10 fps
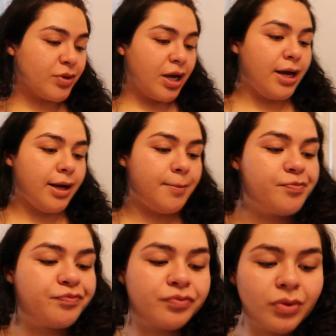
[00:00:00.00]

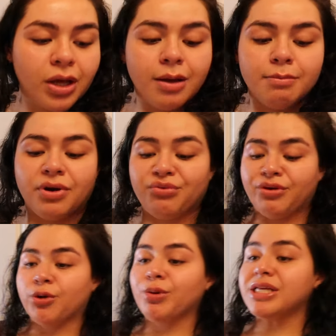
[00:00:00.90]
But
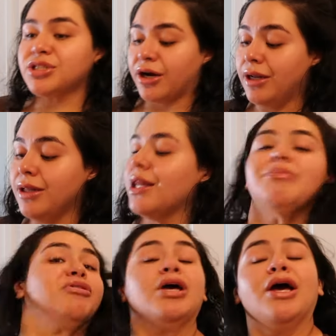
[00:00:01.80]
before we get started, let
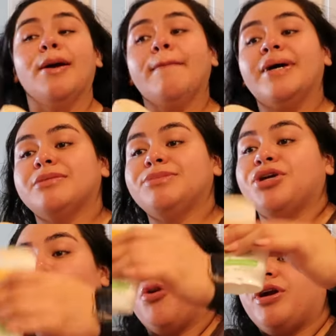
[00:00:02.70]
me put some
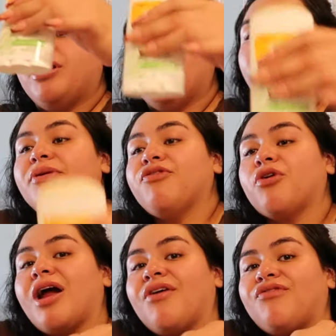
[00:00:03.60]
deodorant on before I